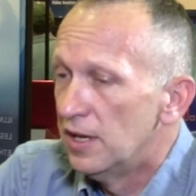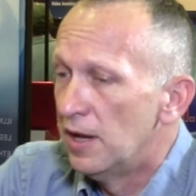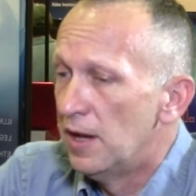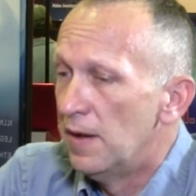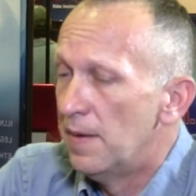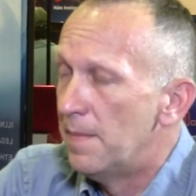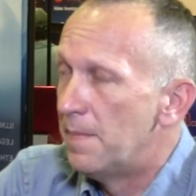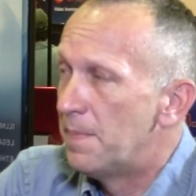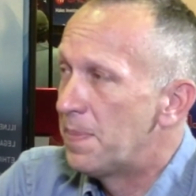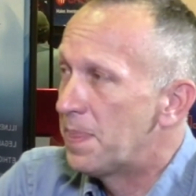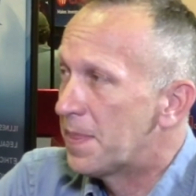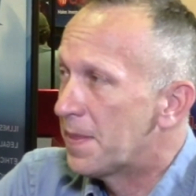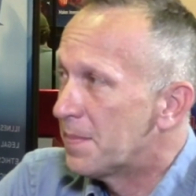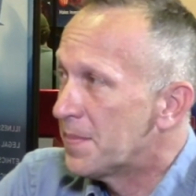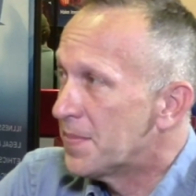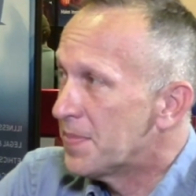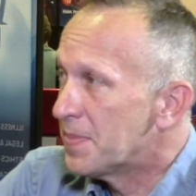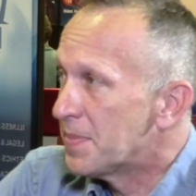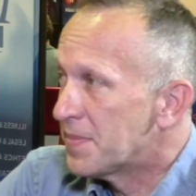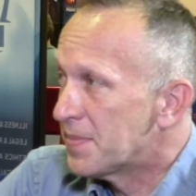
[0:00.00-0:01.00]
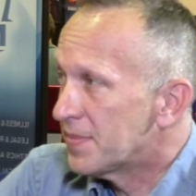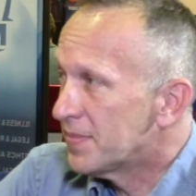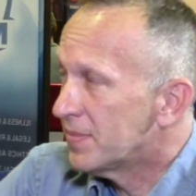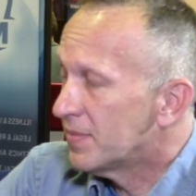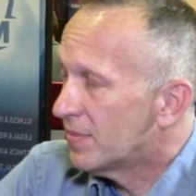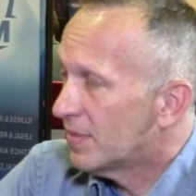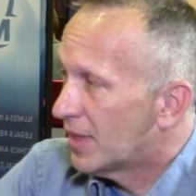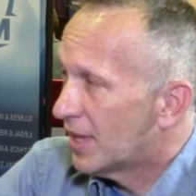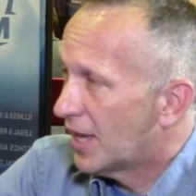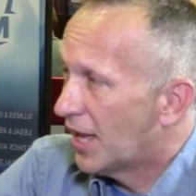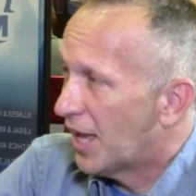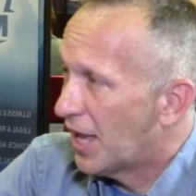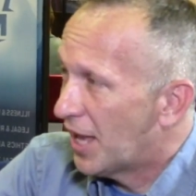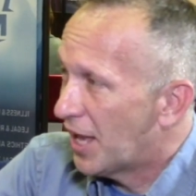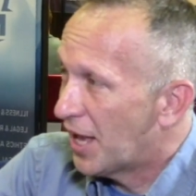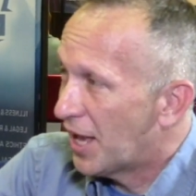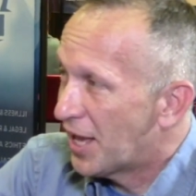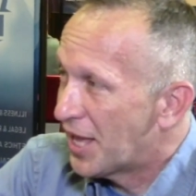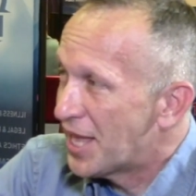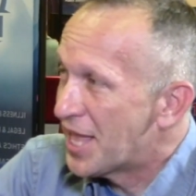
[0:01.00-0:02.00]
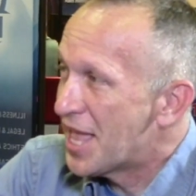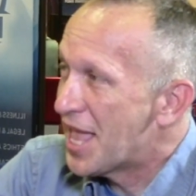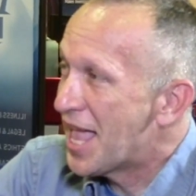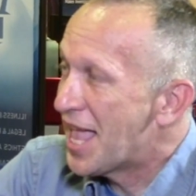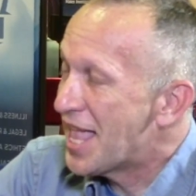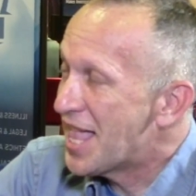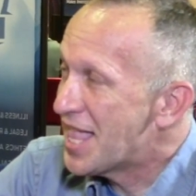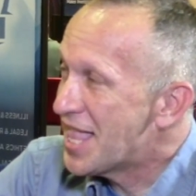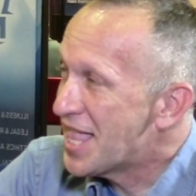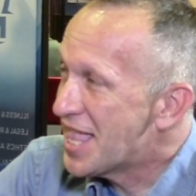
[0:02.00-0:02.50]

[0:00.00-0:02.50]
Oh, by the way, I was going to mention your conference because